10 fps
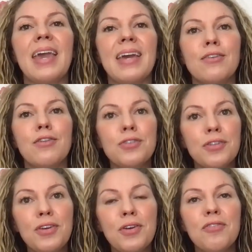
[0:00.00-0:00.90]
and those
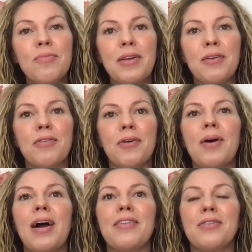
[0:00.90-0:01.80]
of you who've been here for a
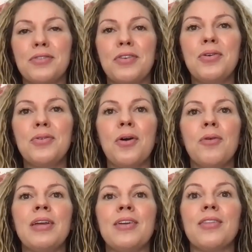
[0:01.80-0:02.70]
while, those of you who know
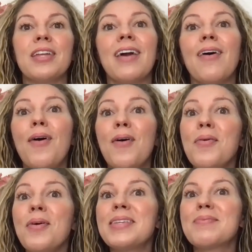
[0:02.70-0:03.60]
me know that I
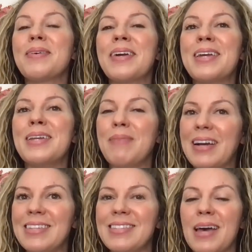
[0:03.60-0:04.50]
always bring in
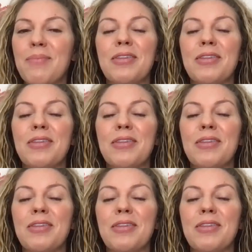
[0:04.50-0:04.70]
mindset.